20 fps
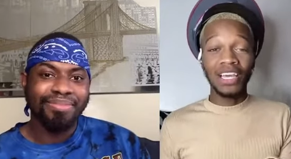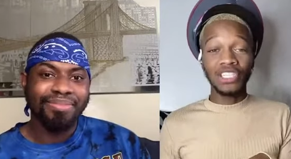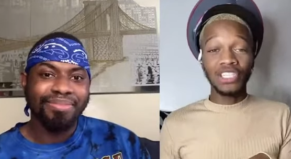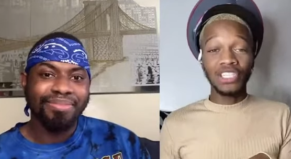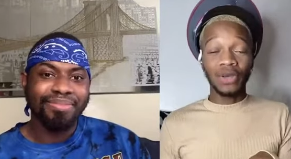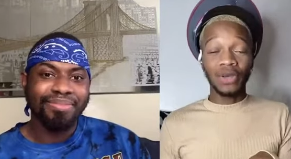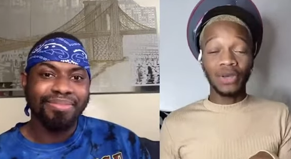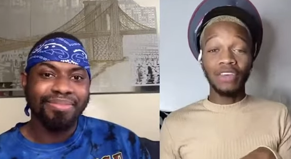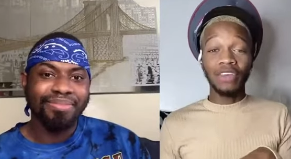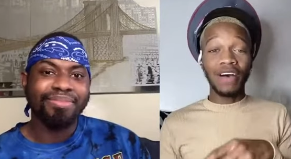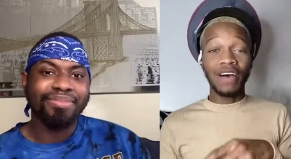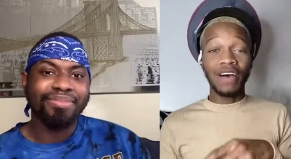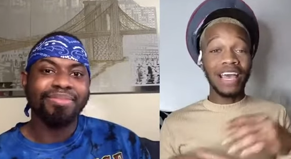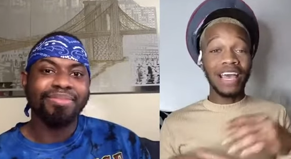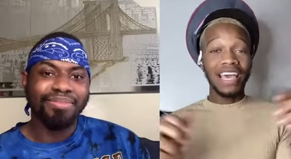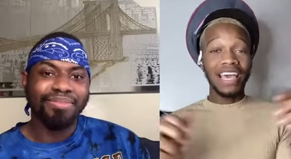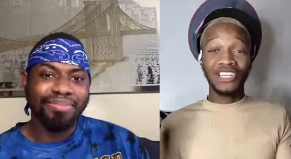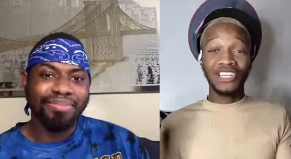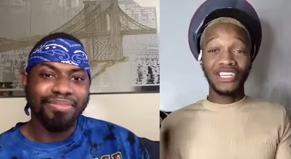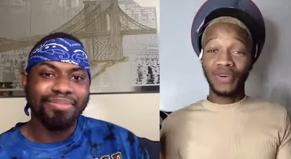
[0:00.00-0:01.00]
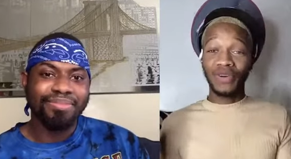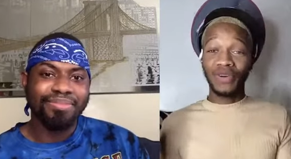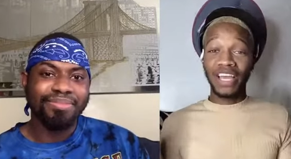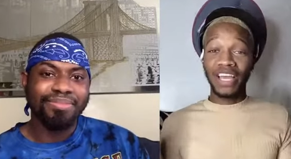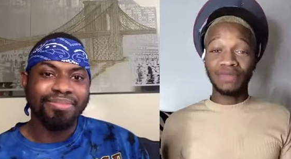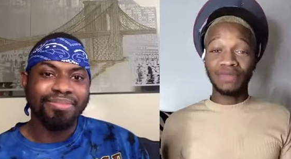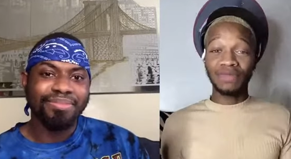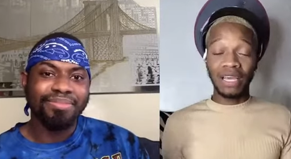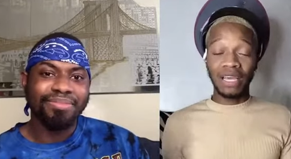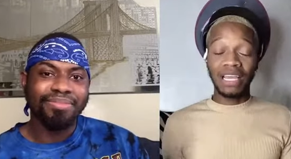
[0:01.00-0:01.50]
Speaker 1: So if I had a mm-hmm.
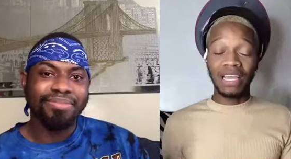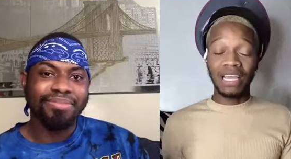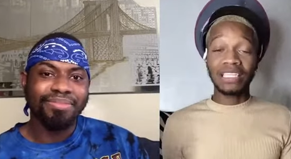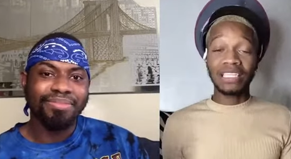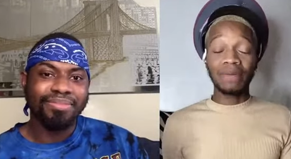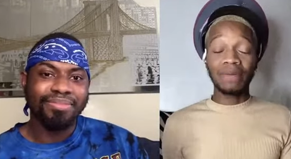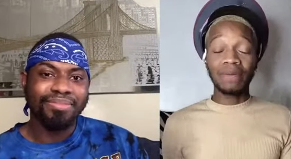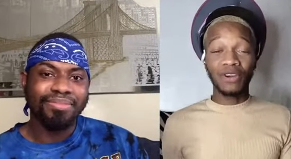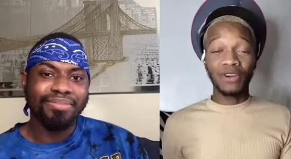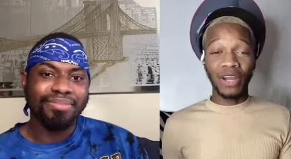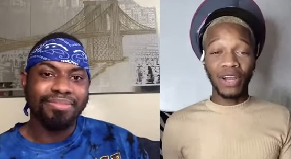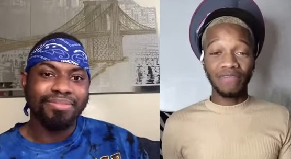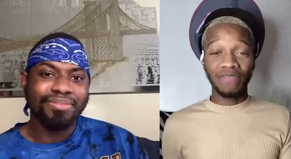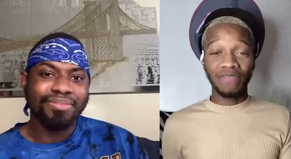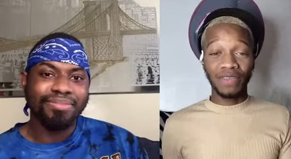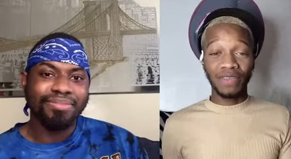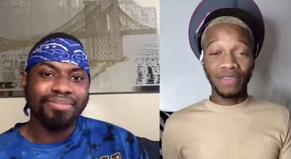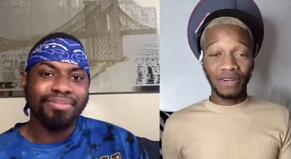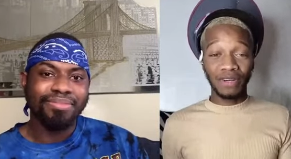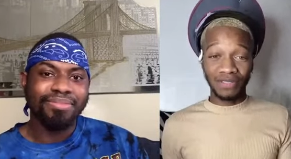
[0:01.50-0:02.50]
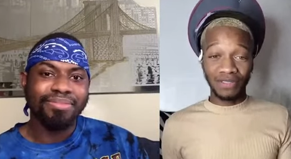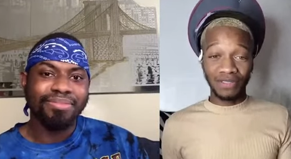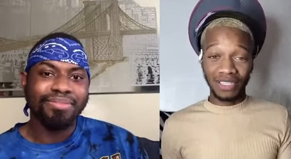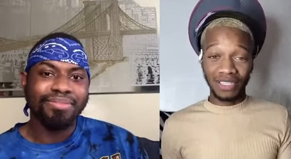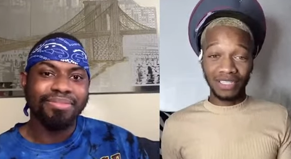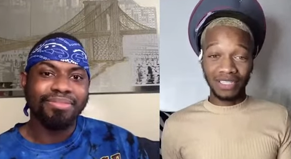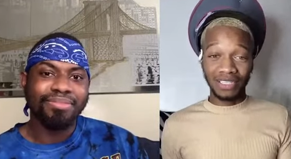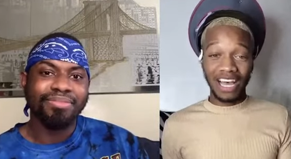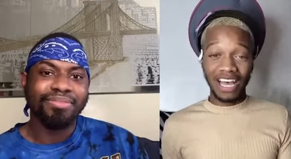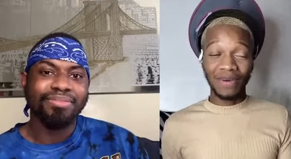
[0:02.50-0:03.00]
trash bag, because I'm a crafty
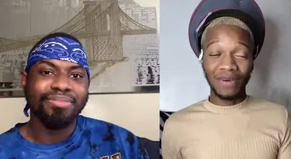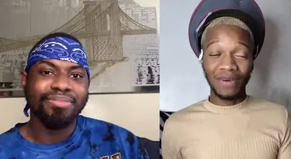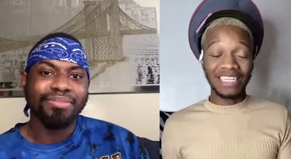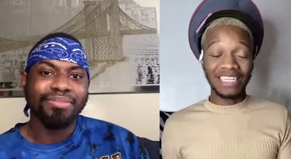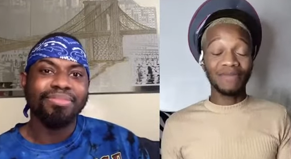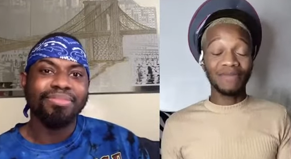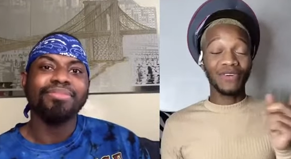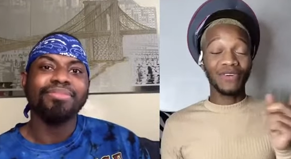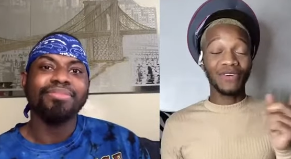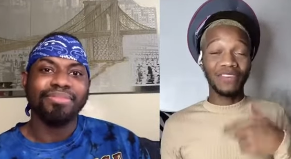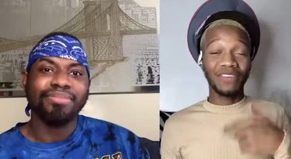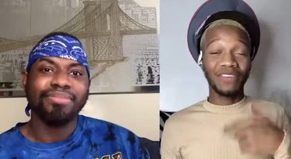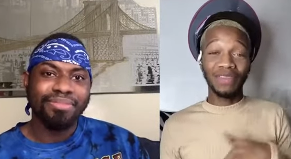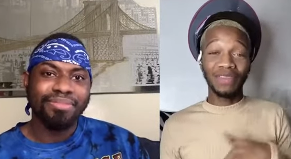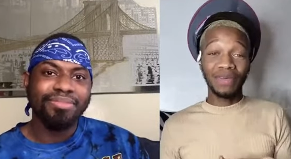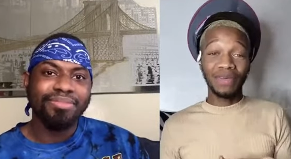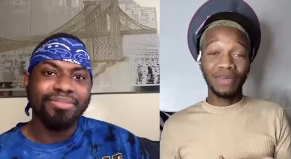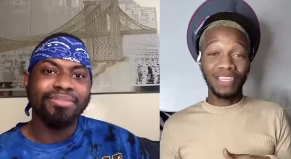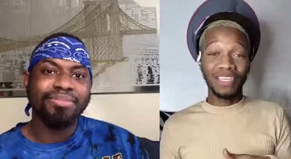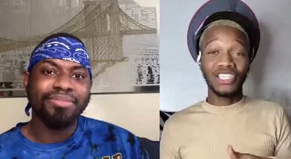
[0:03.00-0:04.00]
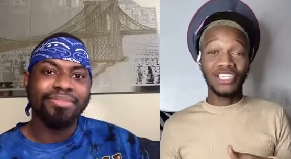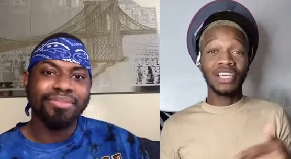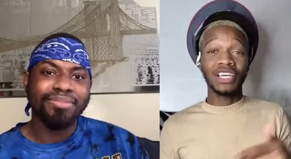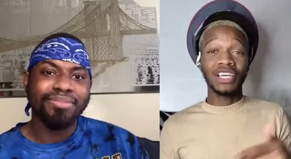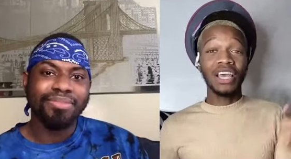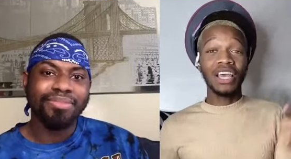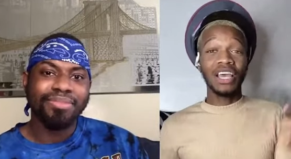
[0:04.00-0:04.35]
person, I about I'm a crafty bitch.